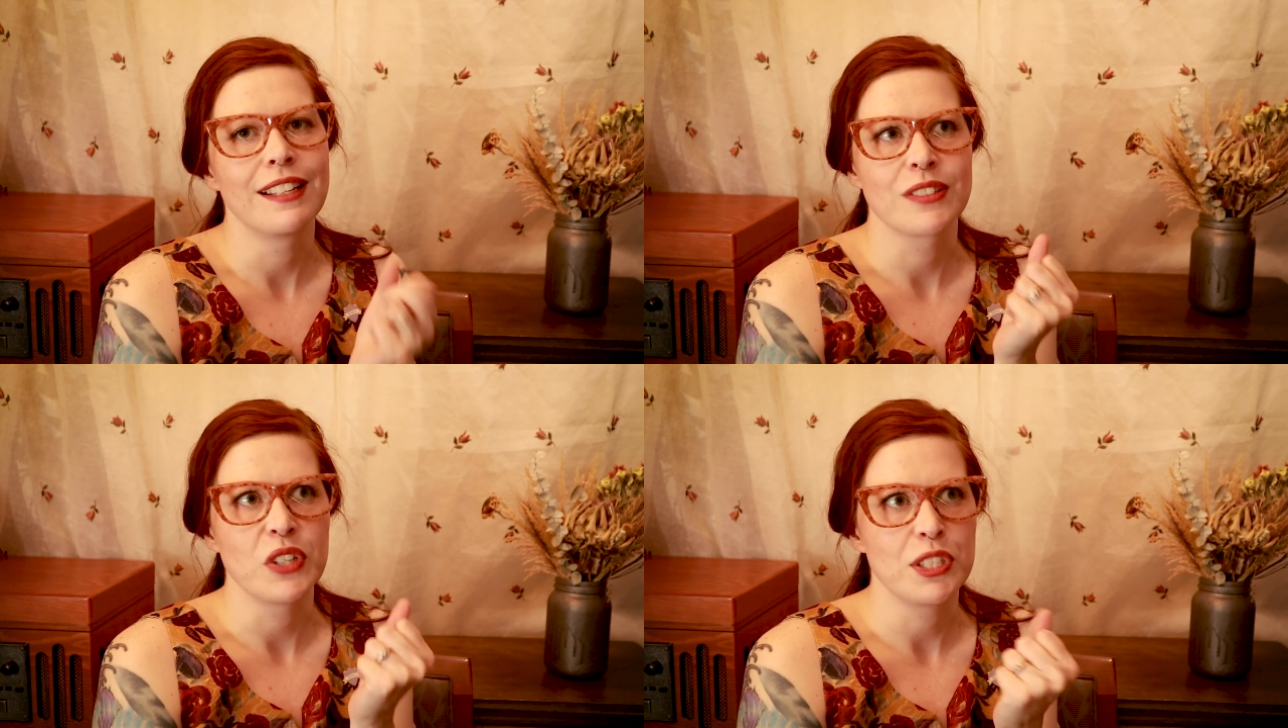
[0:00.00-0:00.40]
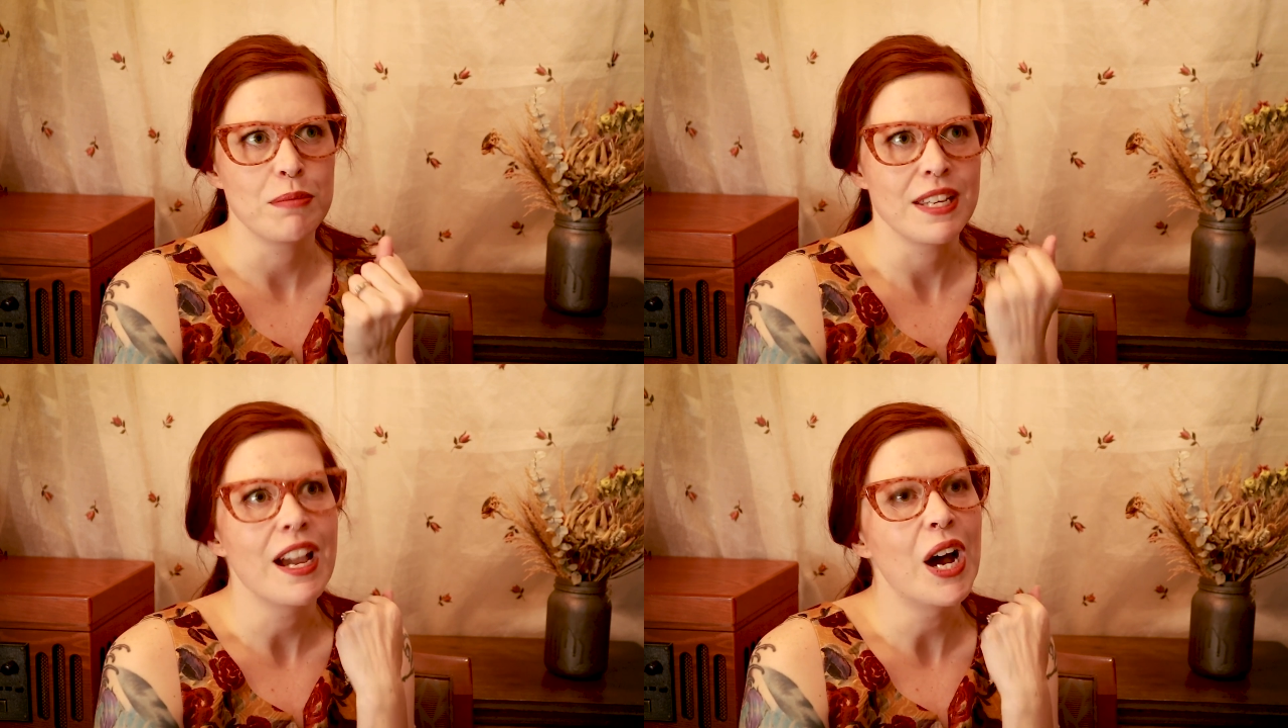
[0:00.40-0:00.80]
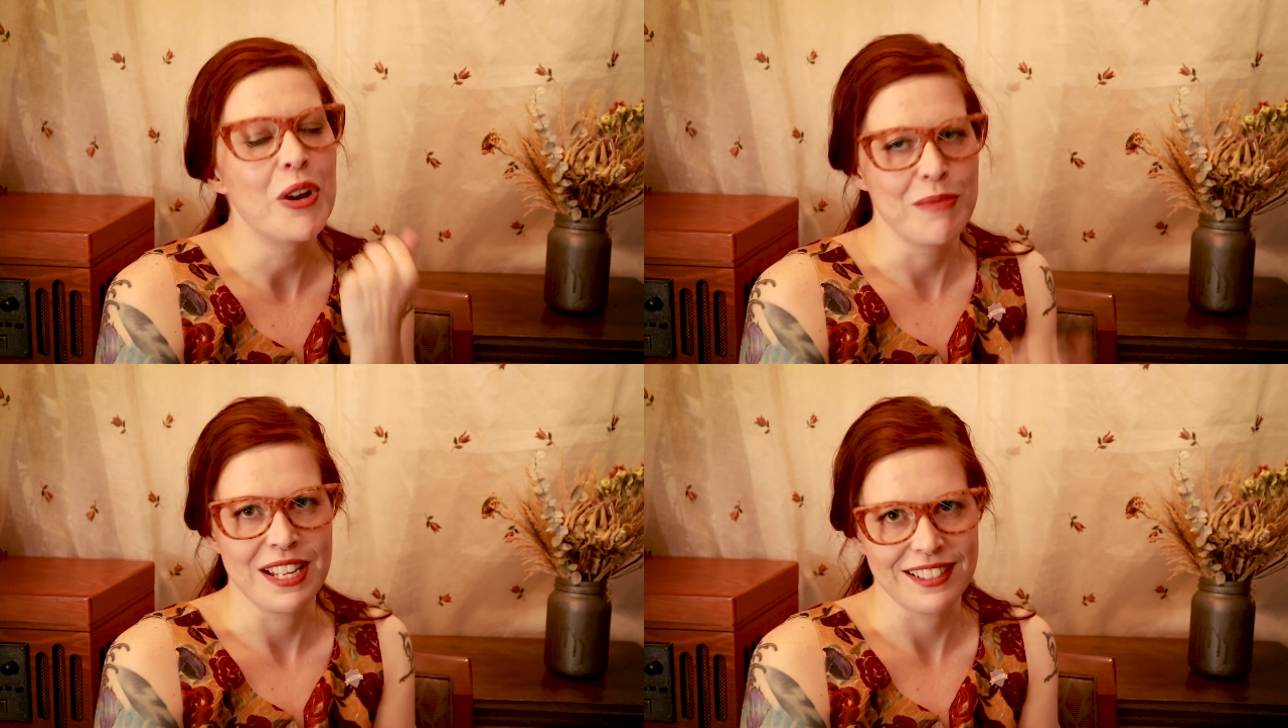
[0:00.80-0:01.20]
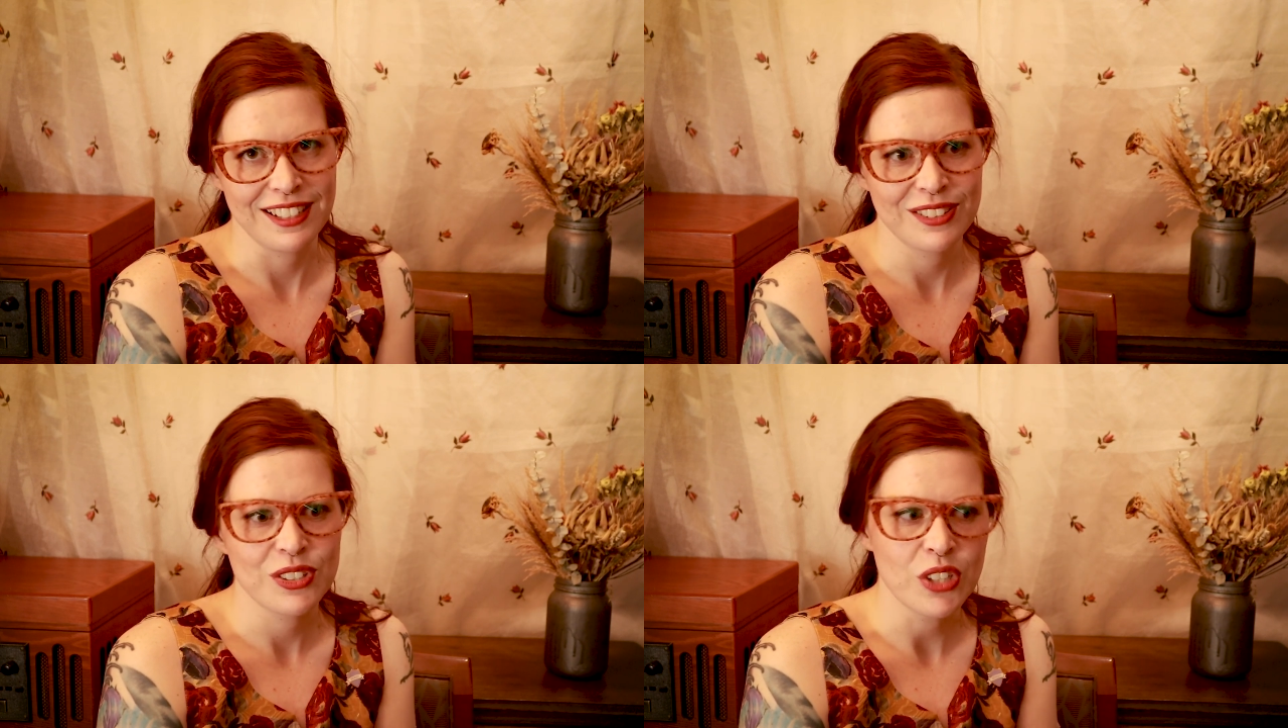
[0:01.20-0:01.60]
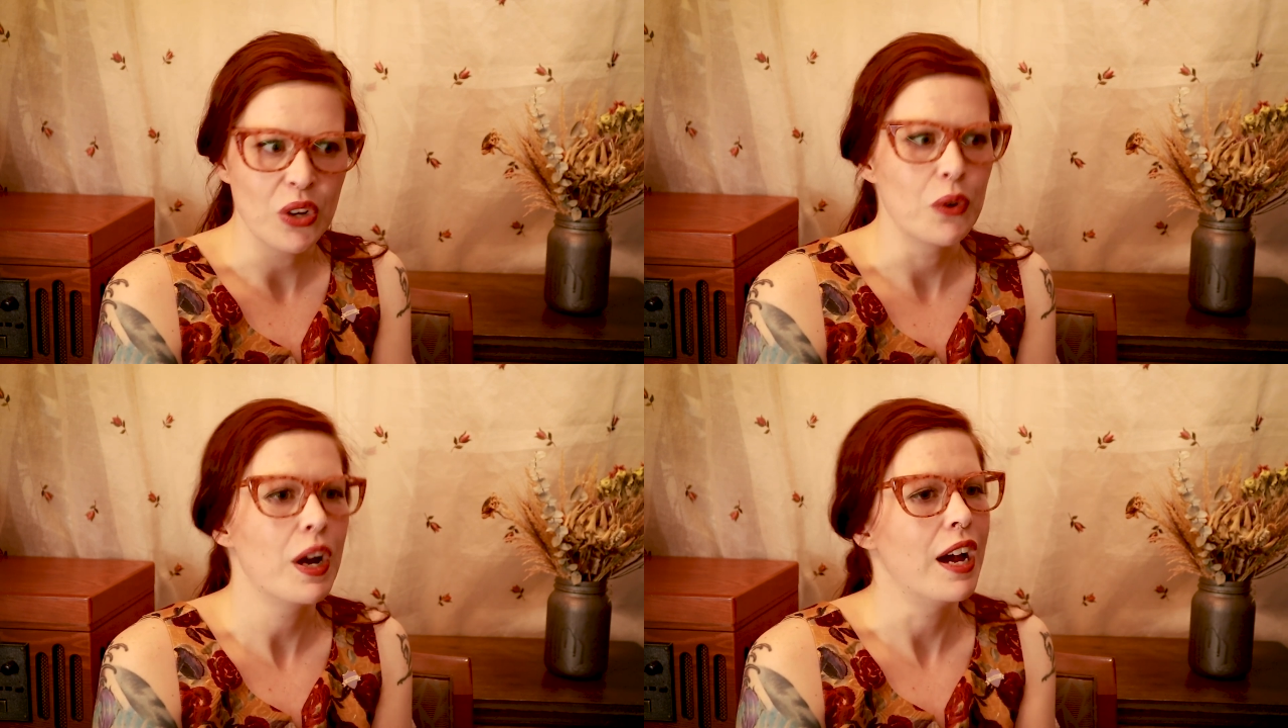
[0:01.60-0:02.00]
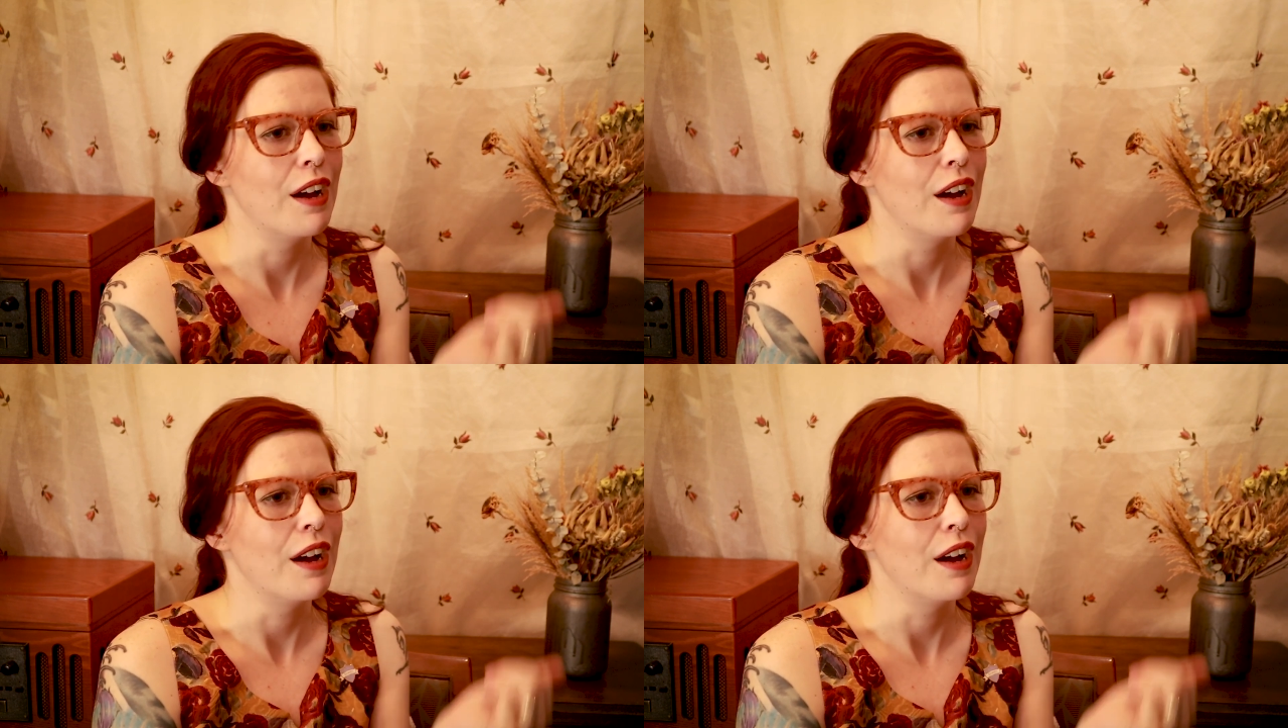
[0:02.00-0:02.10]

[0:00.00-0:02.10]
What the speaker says: It's going to be amazing. So